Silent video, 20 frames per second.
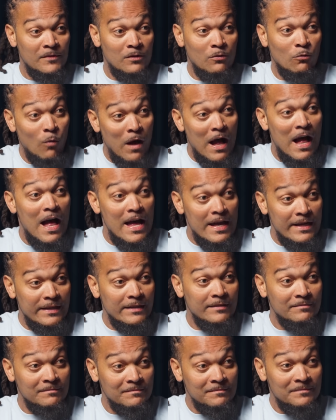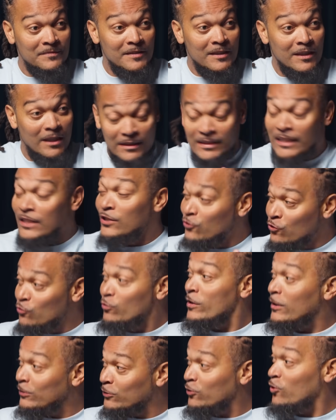Why? Because he knew
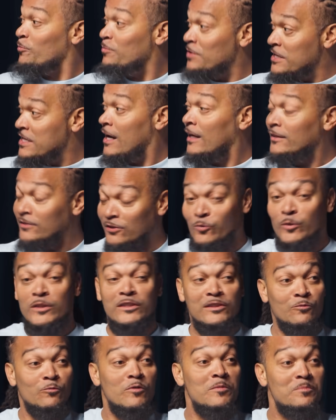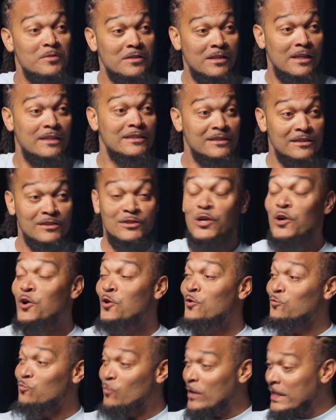there was going to be consequences and repercussions.
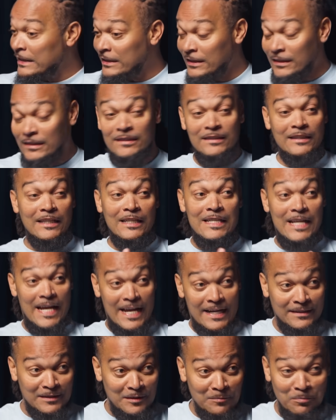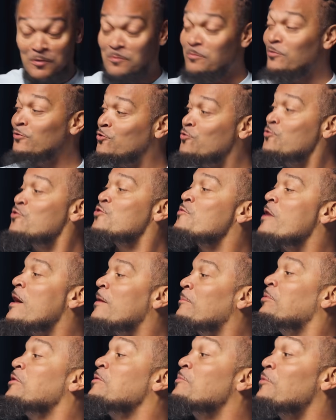Racist and nasty people do it
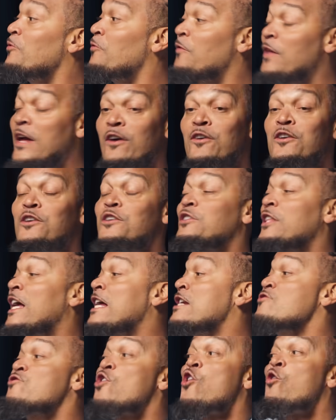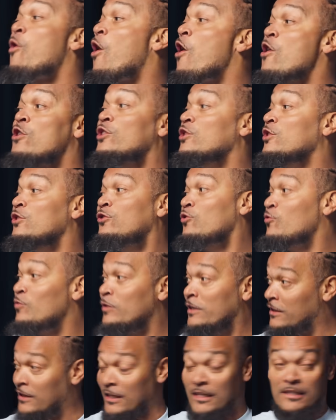around people they know aren't going to do
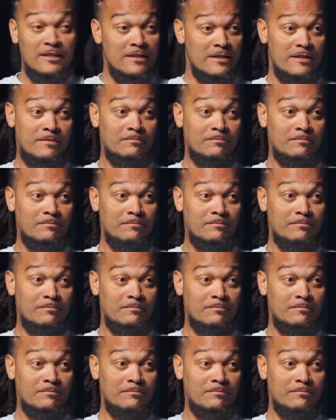anything to them.